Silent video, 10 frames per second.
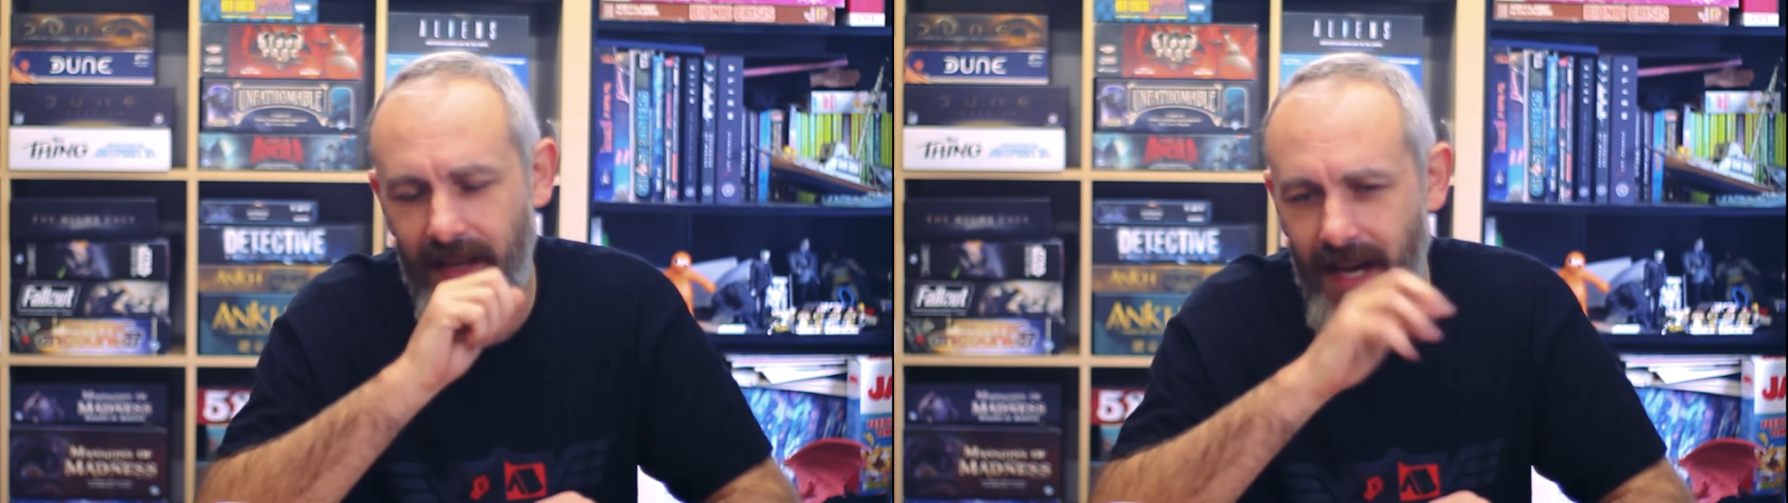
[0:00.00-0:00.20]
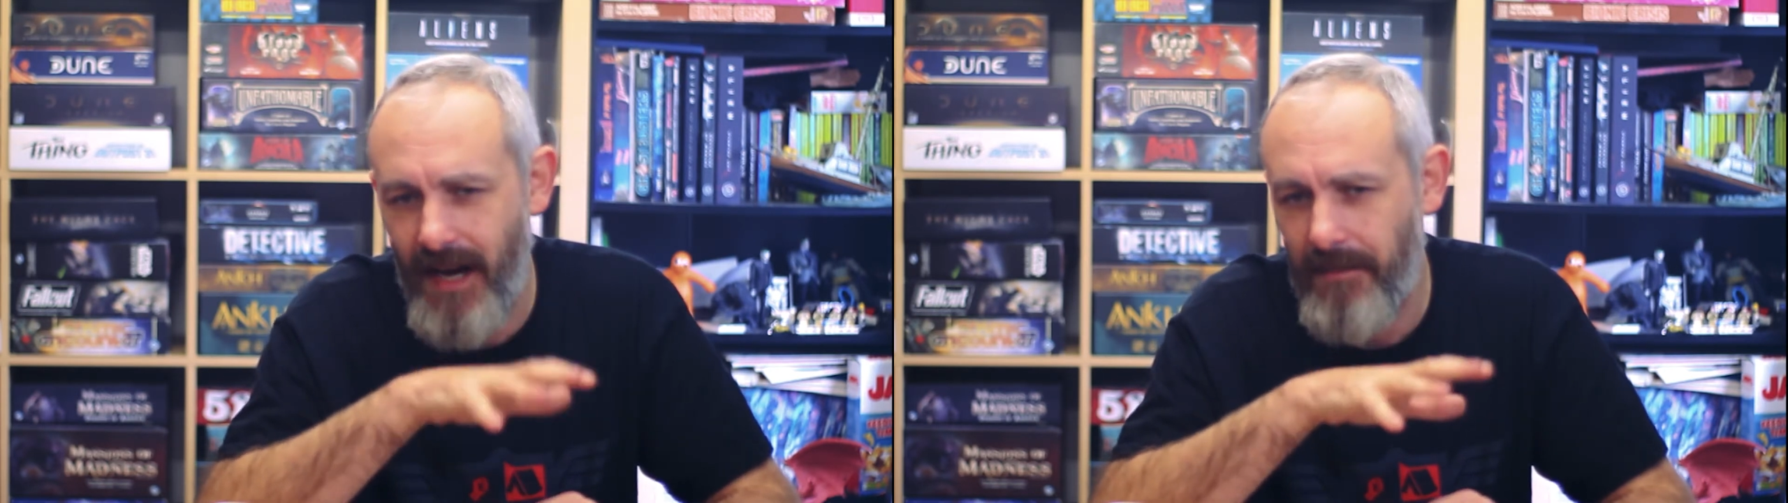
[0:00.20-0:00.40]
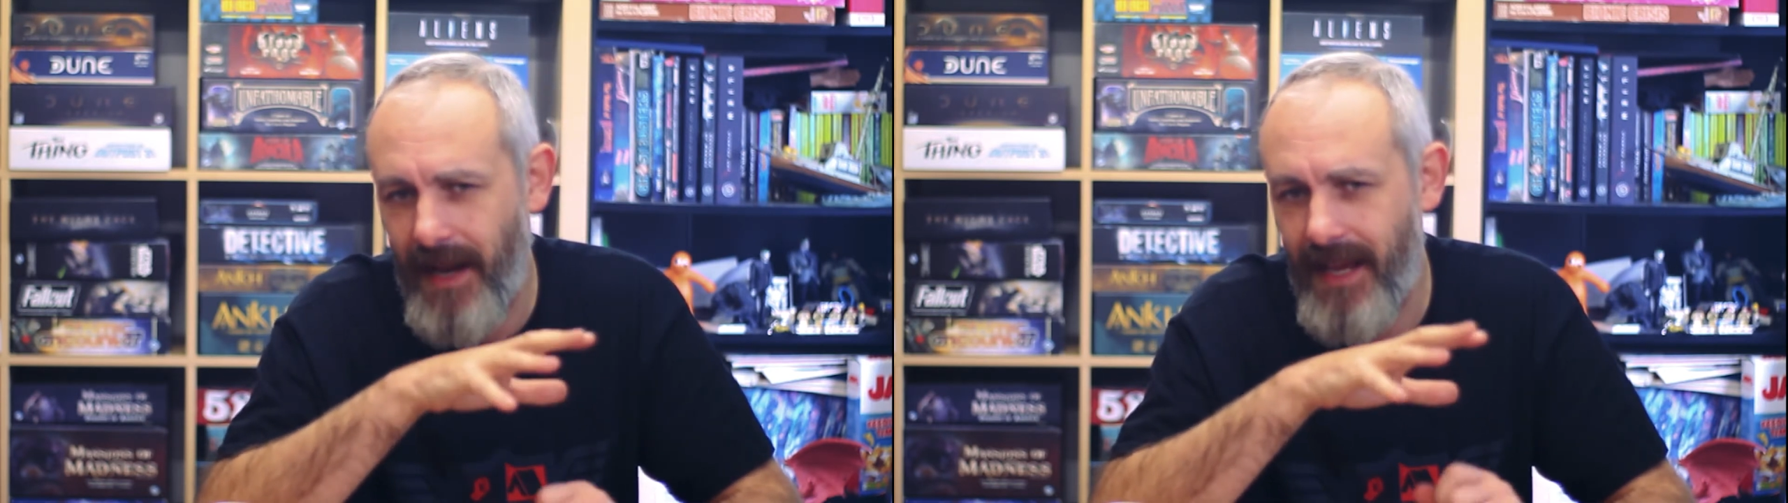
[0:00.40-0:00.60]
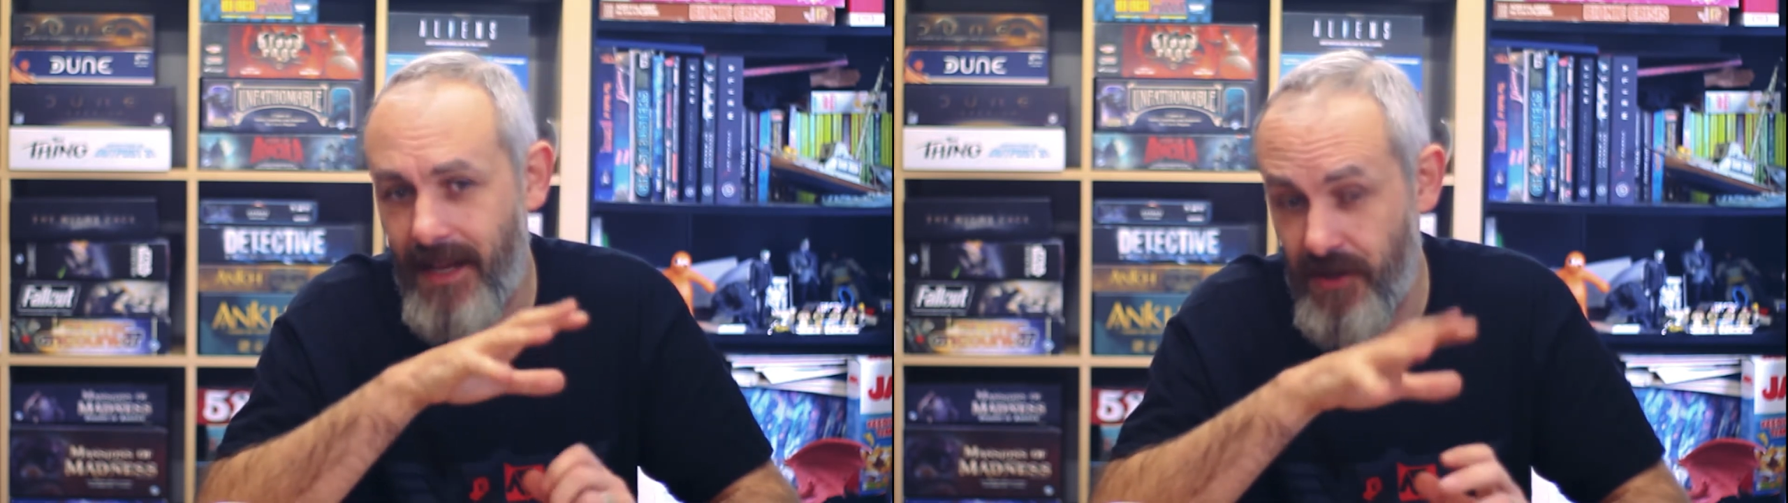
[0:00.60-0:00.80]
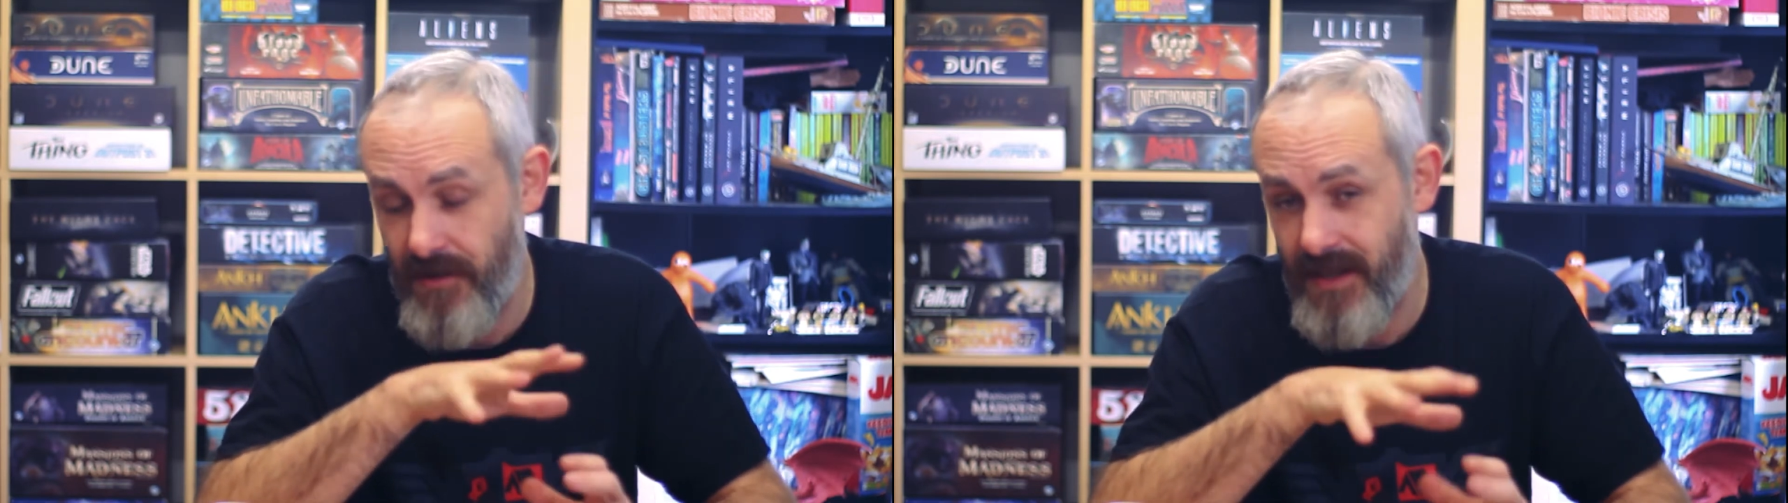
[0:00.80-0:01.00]
card play
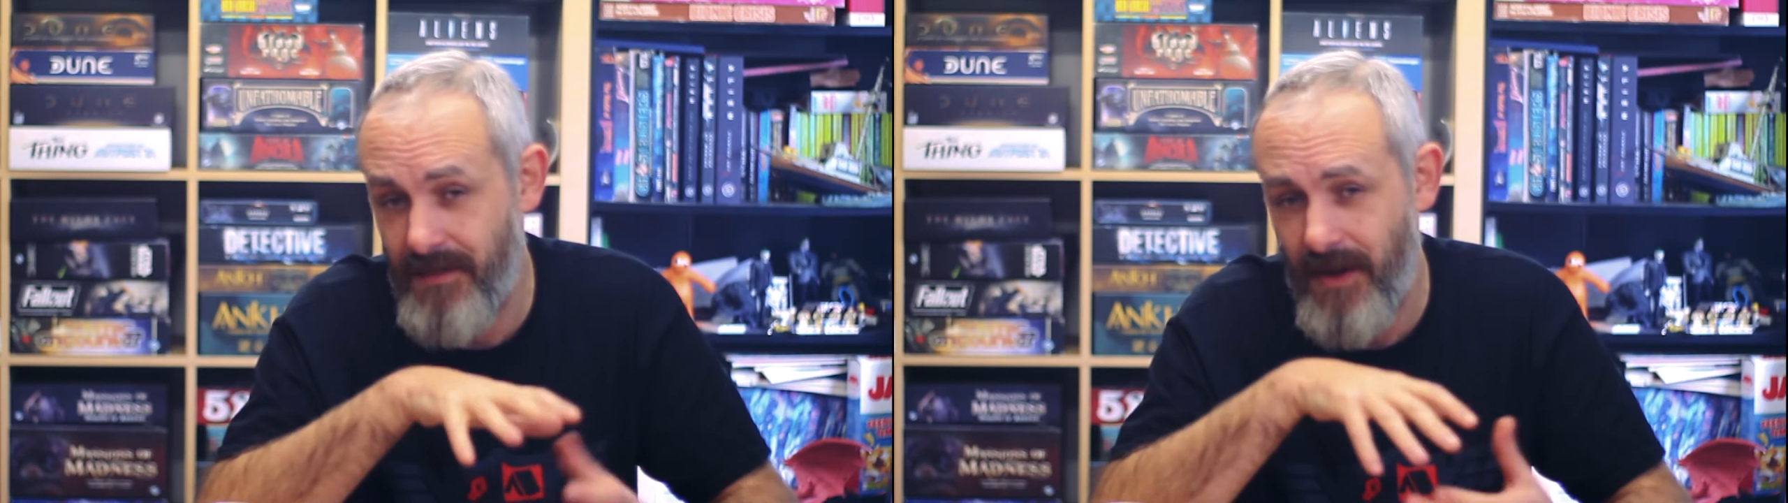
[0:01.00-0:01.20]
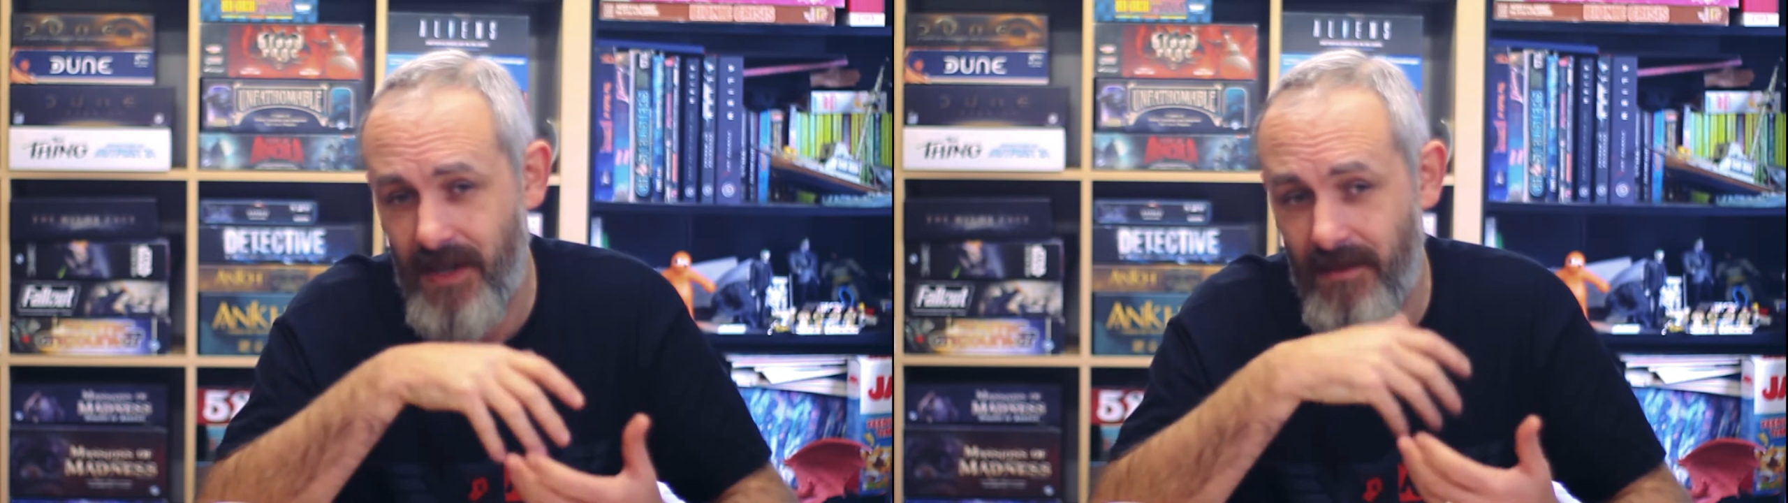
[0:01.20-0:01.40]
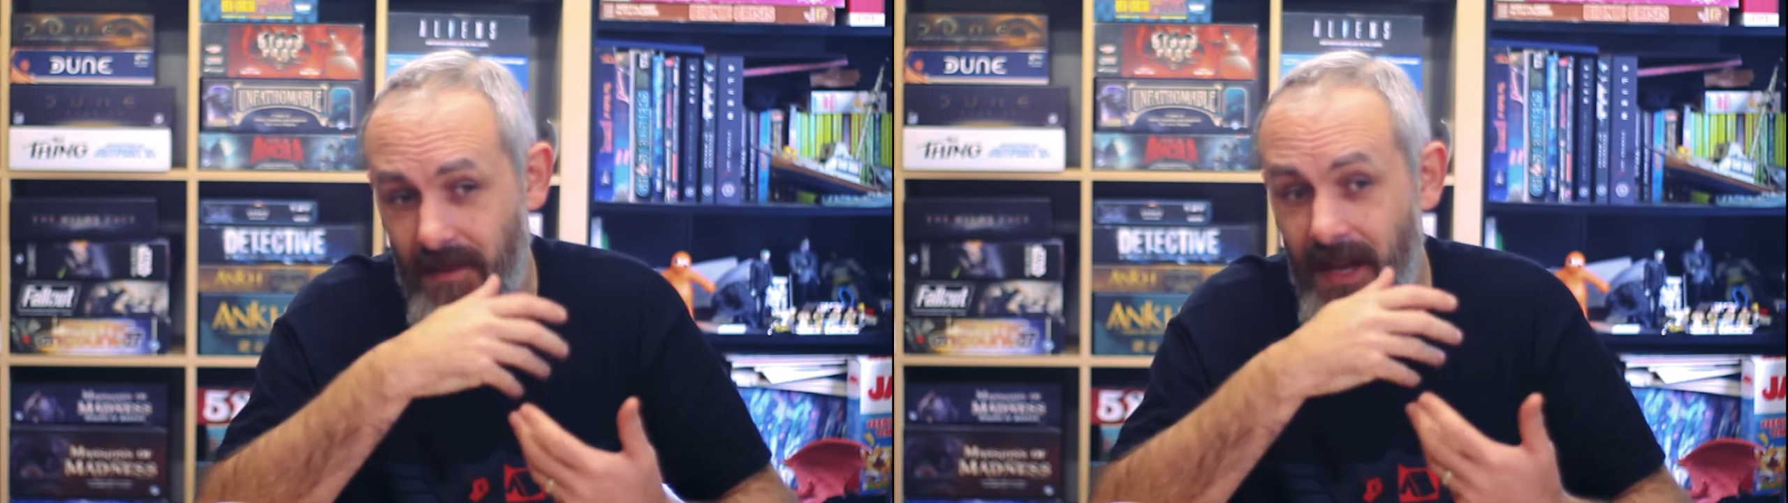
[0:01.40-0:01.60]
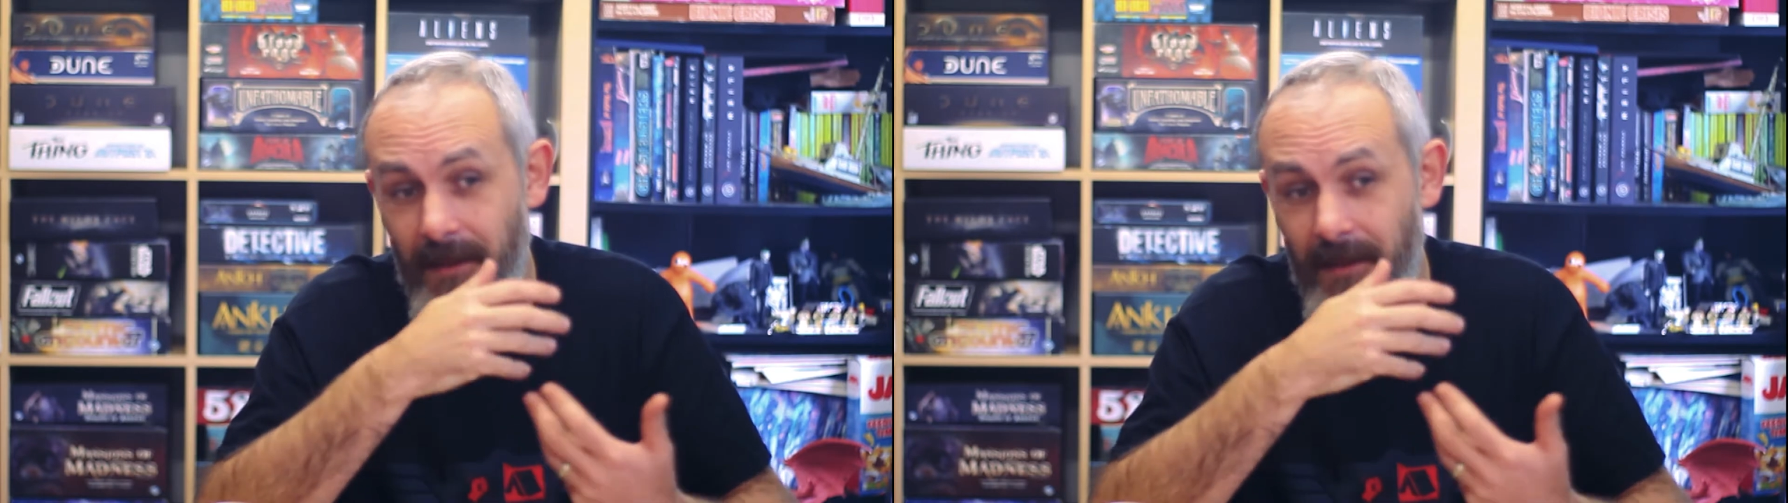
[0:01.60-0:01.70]
in June especially,